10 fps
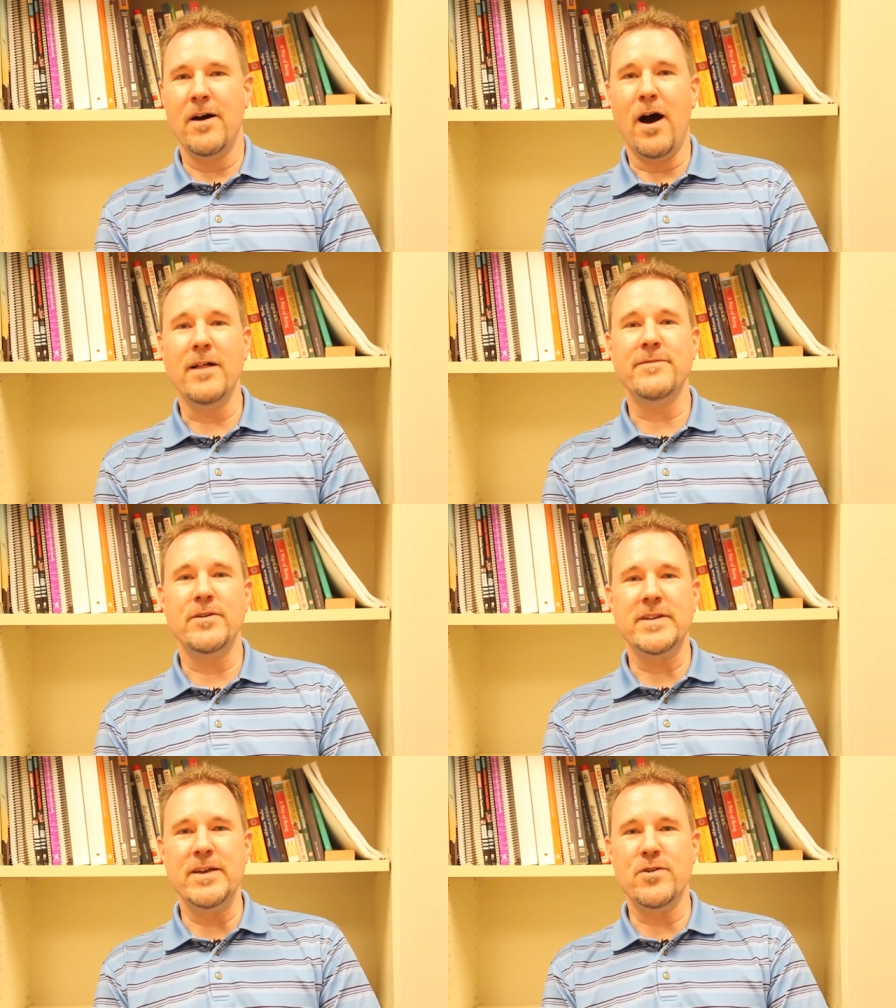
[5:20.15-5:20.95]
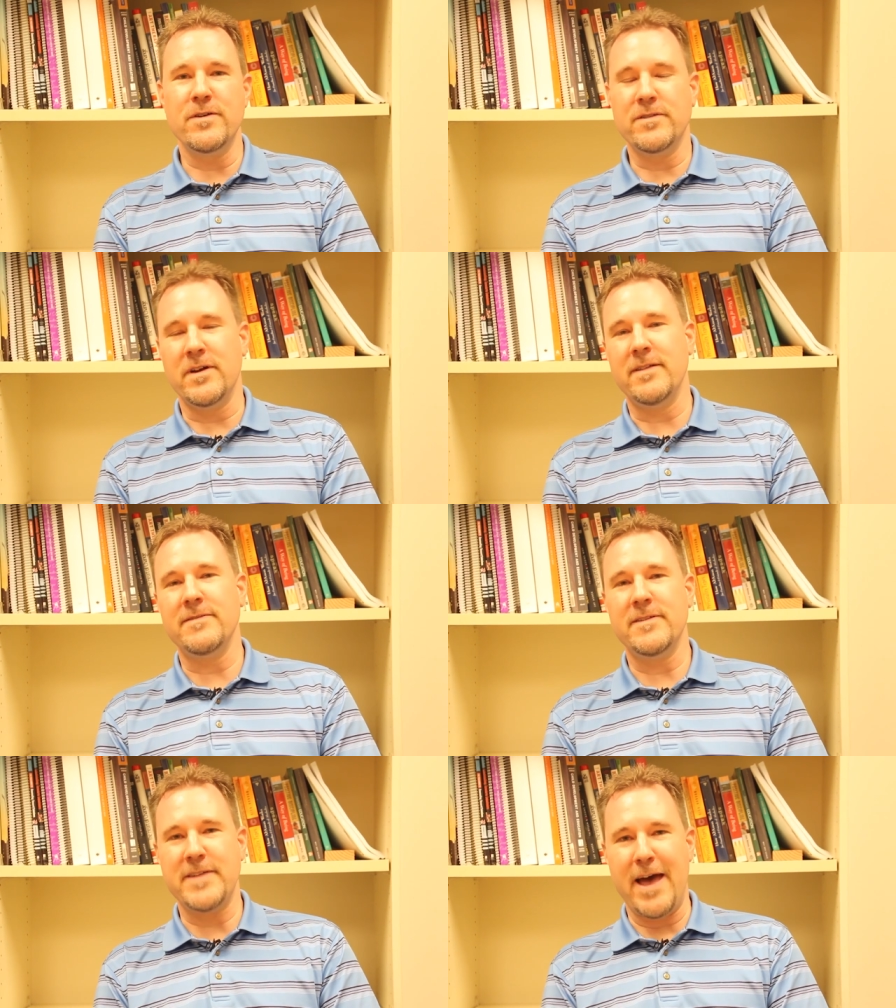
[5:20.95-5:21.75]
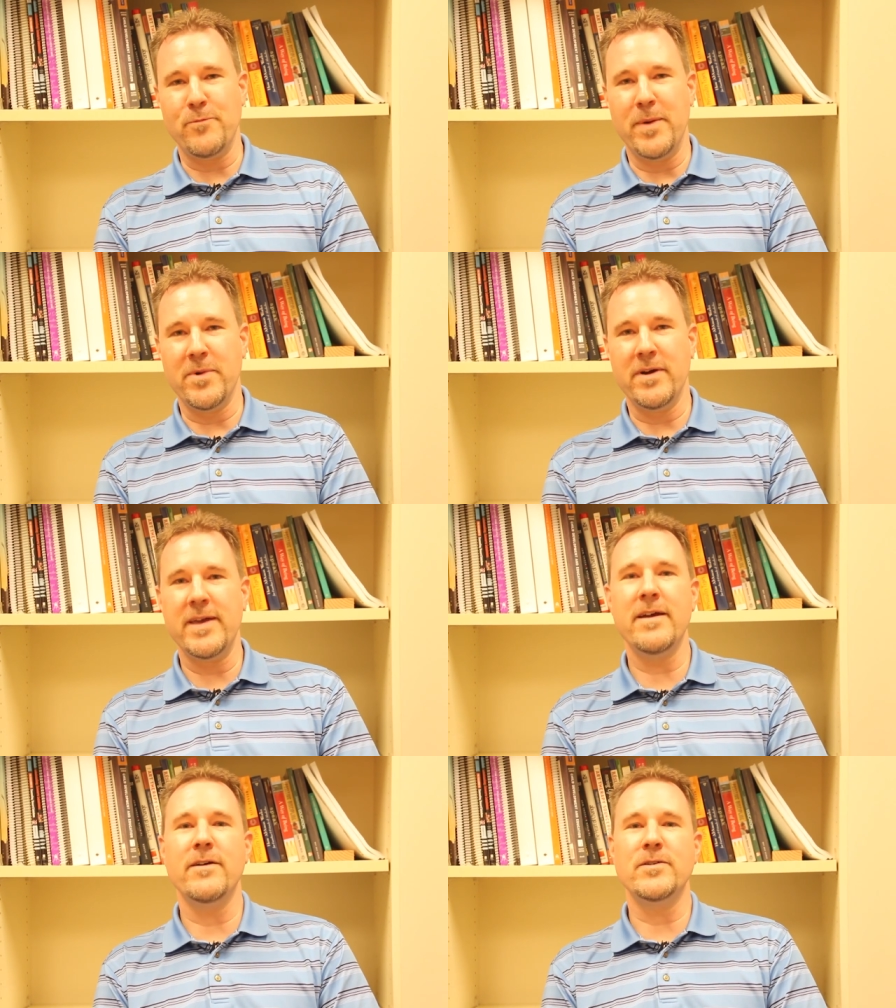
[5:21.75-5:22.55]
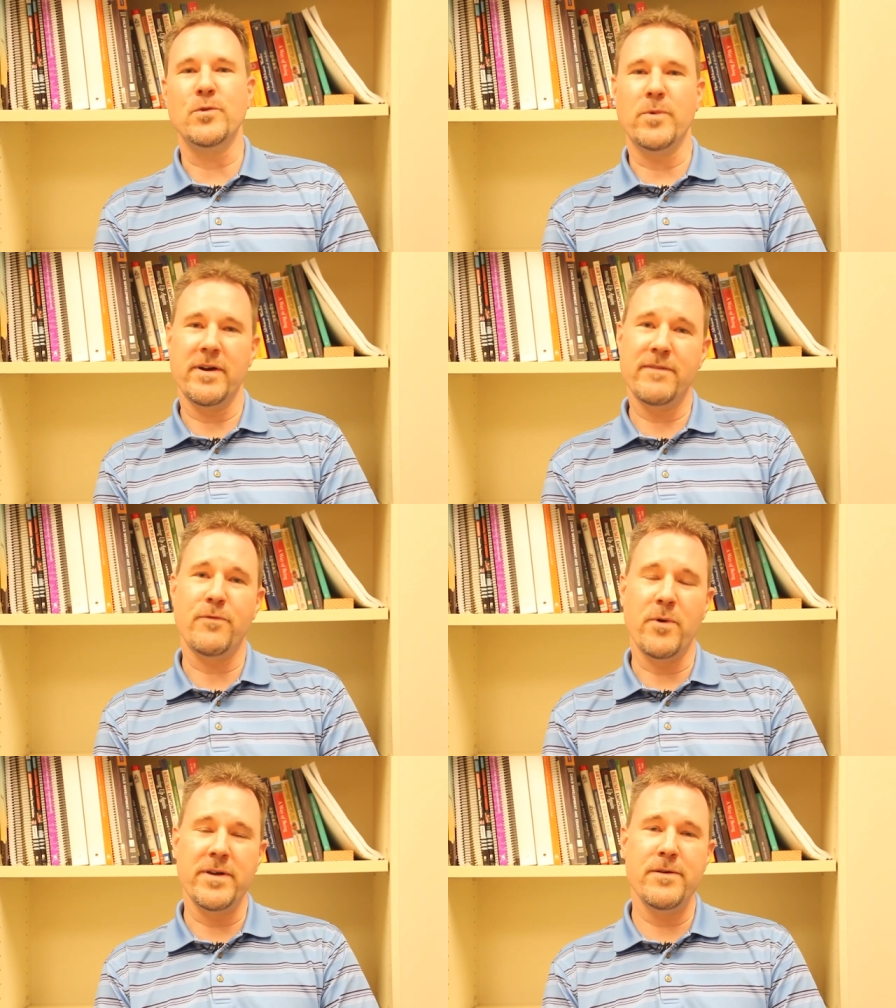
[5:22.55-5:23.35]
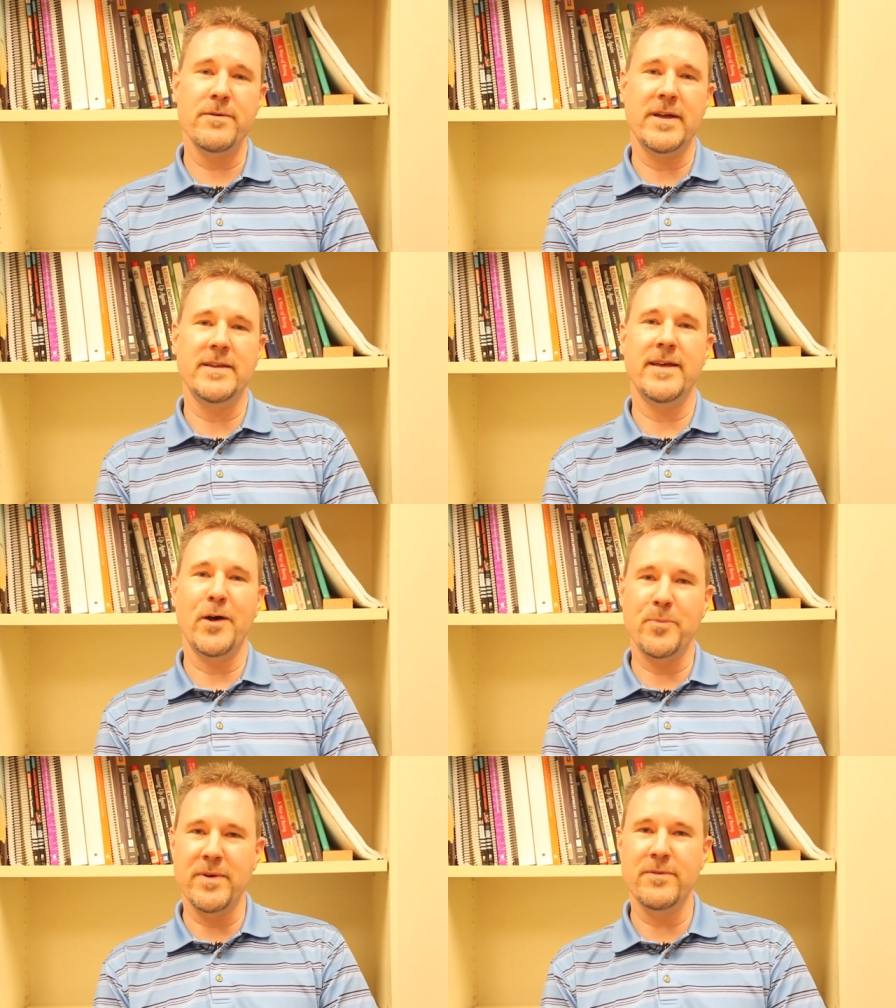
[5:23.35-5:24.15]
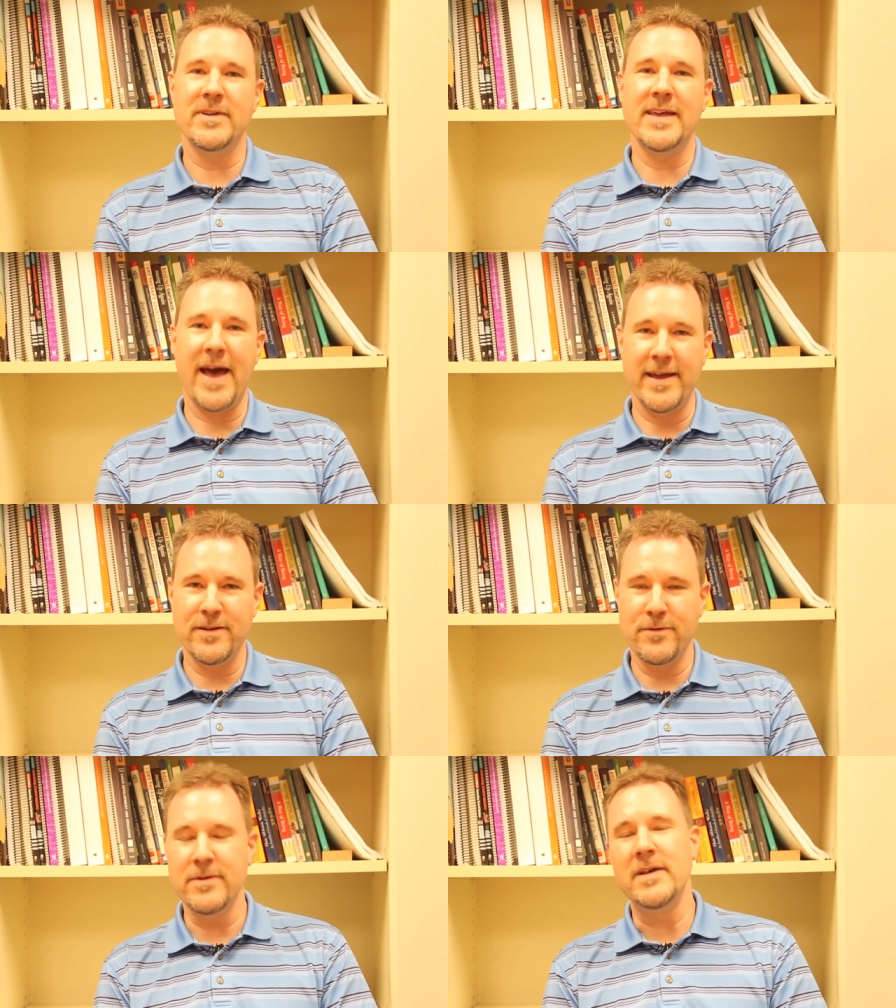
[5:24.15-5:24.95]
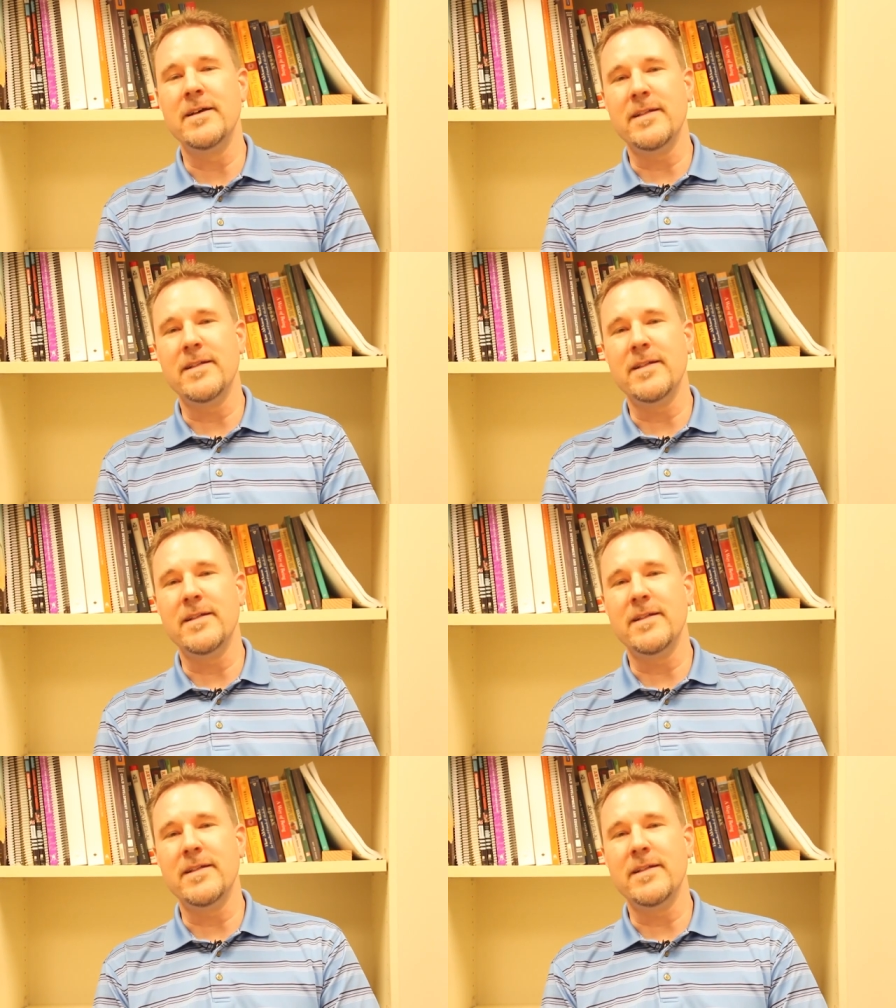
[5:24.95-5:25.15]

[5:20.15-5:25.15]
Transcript: All of your teachers and all of the staff member are here to work for you and to help you and to guide you,